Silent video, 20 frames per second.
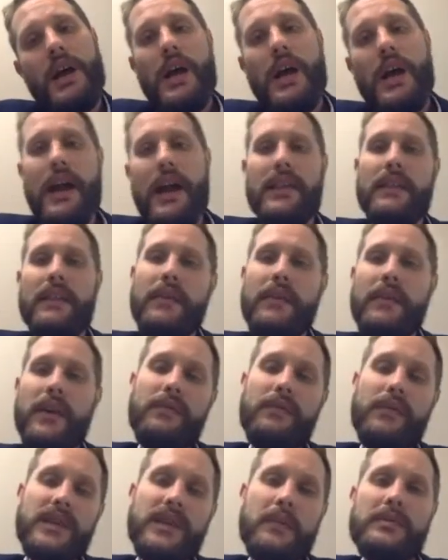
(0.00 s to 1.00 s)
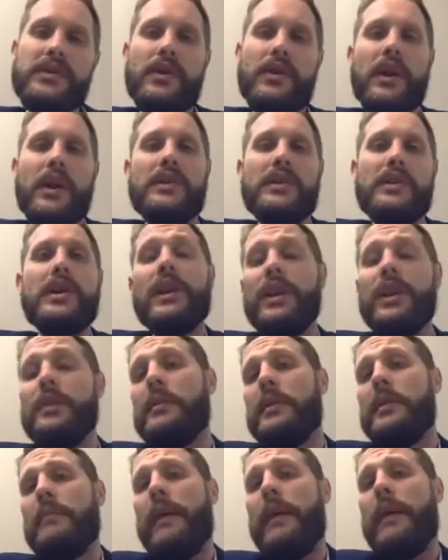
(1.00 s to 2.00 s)
and the very first episode I talk a little
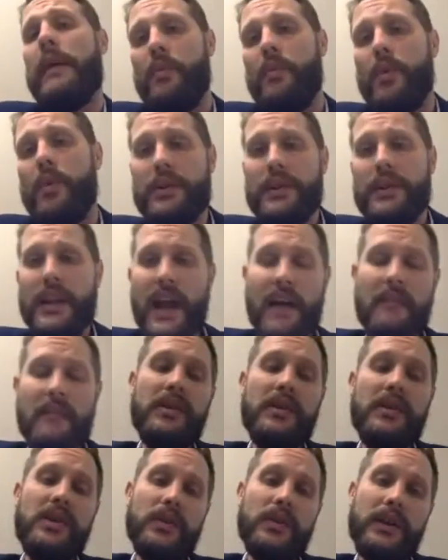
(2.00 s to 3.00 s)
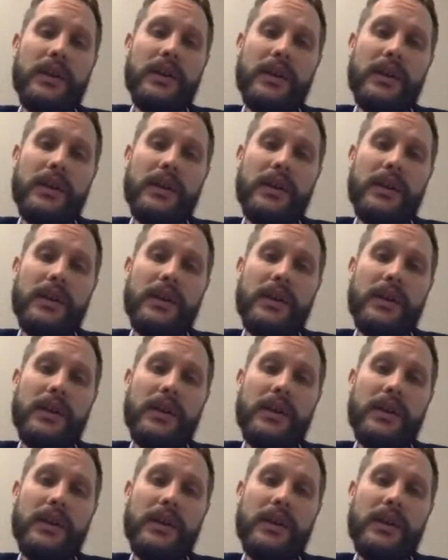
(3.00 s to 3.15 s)
bit about the work that I've been doing,